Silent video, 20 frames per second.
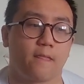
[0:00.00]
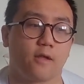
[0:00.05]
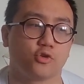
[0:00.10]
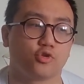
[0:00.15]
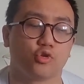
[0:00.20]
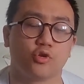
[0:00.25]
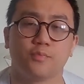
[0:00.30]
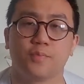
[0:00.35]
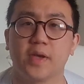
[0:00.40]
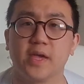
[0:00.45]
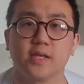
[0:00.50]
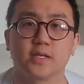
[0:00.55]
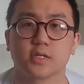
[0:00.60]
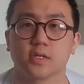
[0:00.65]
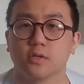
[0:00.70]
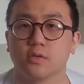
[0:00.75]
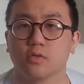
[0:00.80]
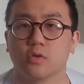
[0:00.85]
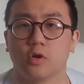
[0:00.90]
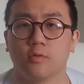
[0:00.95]
Jordan
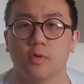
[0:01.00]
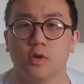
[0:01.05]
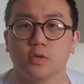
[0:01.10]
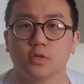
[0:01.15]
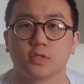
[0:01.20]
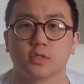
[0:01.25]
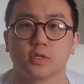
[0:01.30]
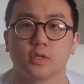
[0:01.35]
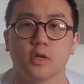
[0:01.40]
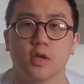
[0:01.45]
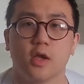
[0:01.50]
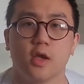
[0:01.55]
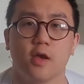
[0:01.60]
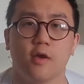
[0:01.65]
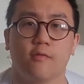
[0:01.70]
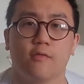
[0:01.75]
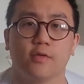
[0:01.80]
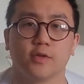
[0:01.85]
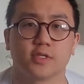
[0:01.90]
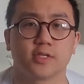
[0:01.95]
Peterson, almost,
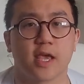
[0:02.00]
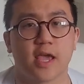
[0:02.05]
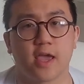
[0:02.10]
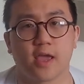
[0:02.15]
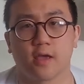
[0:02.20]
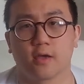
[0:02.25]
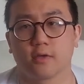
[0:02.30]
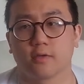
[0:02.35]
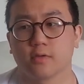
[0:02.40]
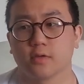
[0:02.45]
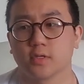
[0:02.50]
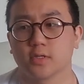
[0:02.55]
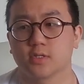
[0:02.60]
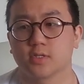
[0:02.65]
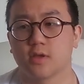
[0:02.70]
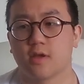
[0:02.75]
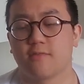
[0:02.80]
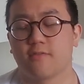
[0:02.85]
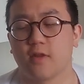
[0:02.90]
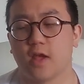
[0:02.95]
for saying
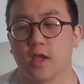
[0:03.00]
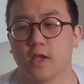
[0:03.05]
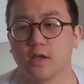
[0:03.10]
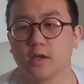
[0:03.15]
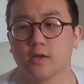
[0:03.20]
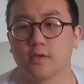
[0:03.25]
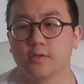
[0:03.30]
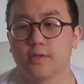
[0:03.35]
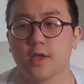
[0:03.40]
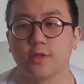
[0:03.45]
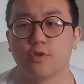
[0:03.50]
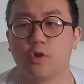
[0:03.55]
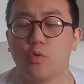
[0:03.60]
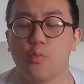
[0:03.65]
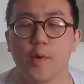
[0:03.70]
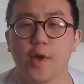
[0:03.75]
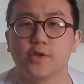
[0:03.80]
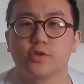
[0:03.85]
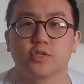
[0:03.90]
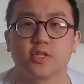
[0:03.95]
stuff like, yeah, don't
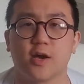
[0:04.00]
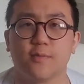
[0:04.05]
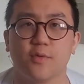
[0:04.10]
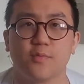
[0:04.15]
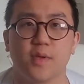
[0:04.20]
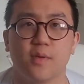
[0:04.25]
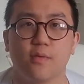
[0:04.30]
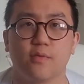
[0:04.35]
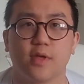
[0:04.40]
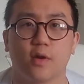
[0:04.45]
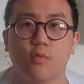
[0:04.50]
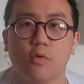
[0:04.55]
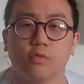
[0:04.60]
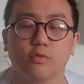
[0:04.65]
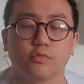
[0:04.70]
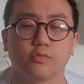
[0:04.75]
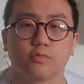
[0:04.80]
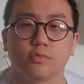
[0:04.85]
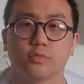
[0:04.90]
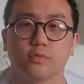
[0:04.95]
waste time on people that won't
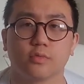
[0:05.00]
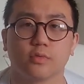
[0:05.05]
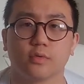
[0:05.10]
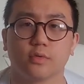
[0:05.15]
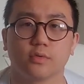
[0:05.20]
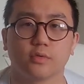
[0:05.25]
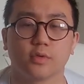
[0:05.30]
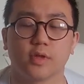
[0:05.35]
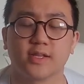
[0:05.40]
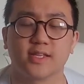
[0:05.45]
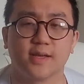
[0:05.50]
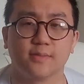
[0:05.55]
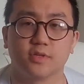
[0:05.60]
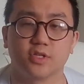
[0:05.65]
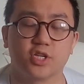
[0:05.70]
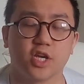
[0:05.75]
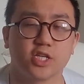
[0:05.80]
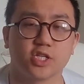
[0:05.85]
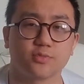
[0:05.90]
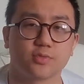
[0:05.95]
attempt to
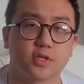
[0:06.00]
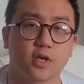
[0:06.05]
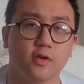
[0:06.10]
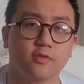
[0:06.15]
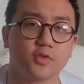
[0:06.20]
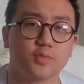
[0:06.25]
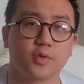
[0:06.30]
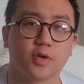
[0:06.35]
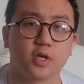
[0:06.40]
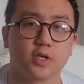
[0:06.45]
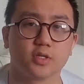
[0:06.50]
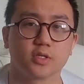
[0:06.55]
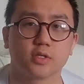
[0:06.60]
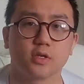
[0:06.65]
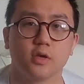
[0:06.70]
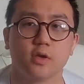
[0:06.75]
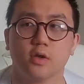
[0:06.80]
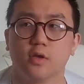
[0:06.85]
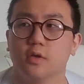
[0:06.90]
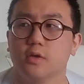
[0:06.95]
change themselves, because
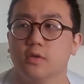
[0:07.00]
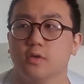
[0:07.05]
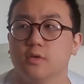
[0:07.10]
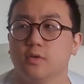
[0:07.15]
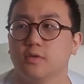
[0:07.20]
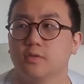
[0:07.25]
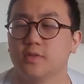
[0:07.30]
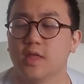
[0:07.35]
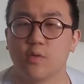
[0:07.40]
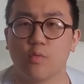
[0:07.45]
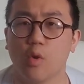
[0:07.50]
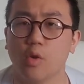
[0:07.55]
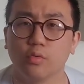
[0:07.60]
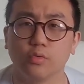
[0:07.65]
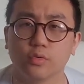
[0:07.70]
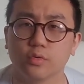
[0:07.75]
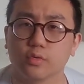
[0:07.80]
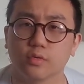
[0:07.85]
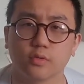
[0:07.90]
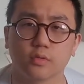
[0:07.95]
they won't.
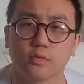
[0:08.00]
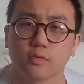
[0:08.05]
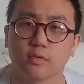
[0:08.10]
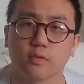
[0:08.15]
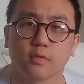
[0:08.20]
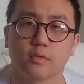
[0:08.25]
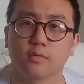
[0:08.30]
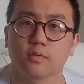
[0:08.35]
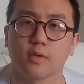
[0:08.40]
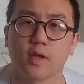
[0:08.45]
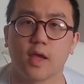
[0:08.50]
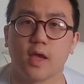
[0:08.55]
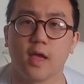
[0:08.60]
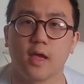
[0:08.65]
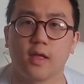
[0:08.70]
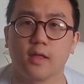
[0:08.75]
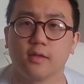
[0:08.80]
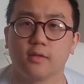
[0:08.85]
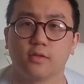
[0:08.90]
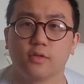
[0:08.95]

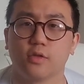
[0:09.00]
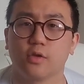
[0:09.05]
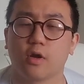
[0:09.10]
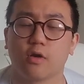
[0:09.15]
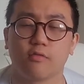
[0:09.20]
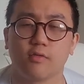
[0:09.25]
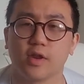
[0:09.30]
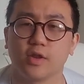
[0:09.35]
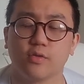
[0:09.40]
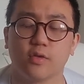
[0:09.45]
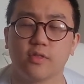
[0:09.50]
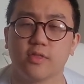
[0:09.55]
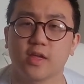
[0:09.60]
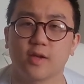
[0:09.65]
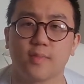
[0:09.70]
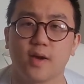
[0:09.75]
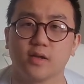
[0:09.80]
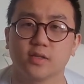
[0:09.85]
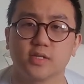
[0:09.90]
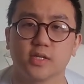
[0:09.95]
You can't really do anything
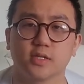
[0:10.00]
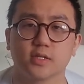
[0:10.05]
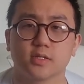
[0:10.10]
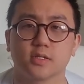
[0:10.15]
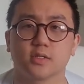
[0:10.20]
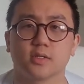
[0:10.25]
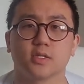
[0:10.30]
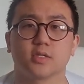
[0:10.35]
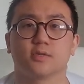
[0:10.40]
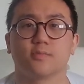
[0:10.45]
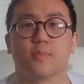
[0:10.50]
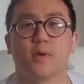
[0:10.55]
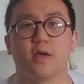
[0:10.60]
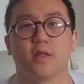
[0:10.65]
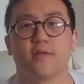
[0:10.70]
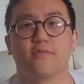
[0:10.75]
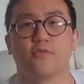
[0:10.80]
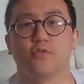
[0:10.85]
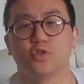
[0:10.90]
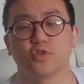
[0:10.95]
about it. It's better
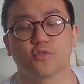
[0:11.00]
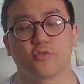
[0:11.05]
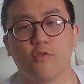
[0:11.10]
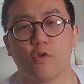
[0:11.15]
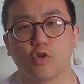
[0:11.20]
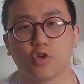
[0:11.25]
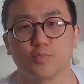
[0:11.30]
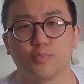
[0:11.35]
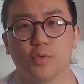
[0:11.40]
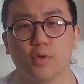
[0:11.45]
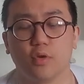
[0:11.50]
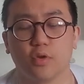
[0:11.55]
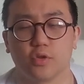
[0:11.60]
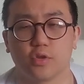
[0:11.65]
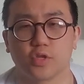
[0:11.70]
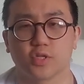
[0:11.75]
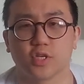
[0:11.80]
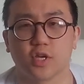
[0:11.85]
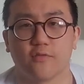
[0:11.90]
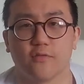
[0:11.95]
if you just focus purely on
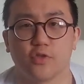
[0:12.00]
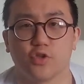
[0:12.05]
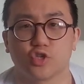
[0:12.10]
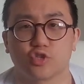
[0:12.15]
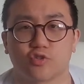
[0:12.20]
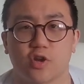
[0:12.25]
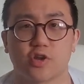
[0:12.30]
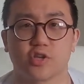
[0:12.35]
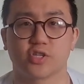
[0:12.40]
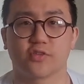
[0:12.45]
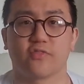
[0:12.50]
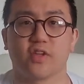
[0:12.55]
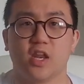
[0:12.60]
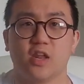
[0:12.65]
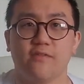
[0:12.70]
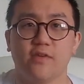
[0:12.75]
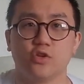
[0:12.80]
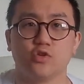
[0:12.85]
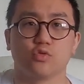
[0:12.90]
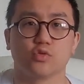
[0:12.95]
yourself and you surround yourself with
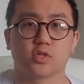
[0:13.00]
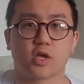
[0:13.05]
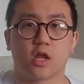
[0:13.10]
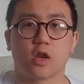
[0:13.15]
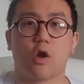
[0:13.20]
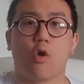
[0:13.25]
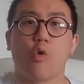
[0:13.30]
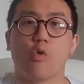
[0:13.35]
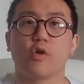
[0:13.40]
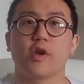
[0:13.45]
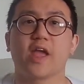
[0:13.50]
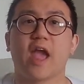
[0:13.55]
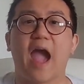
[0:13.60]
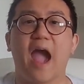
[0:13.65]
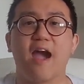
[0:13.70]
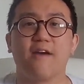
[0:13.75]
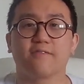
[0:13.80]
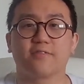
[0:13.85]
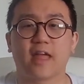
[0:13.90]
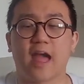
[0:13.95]
individuals that already
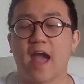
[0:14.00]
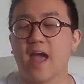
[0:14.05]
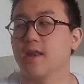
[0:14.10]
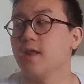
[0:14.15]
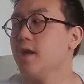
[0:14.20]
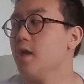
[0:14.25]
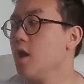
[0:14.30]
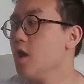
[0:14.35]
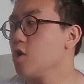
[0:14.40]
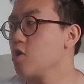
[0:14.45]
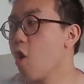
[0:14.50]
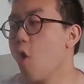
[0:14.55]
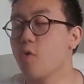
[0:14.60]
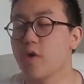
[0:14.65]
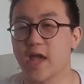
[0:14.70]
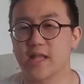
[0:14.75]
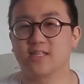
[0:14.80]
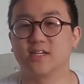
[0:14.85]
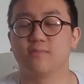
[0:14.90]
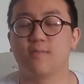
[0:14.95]
have that
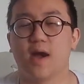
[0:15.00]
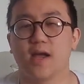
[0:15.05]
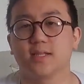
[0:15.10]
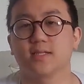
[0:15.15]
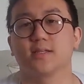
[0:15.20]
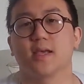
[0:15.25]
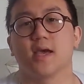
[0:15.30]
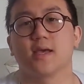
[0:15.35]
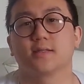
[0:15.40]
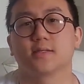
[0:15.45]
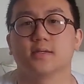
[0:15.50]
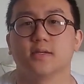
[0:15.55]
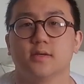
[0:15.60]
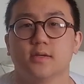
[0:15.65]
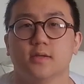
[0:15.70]
go-getter mindset.